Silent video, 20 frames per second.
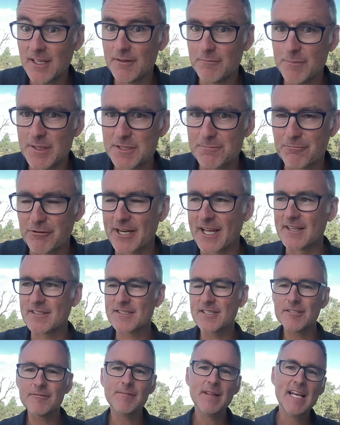
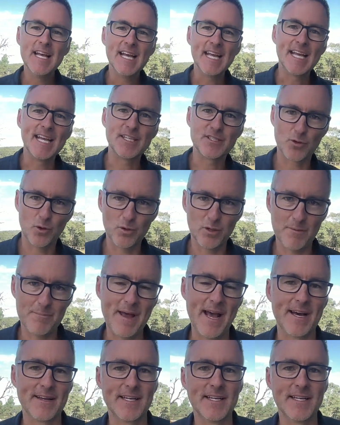mispronounce it, is all about.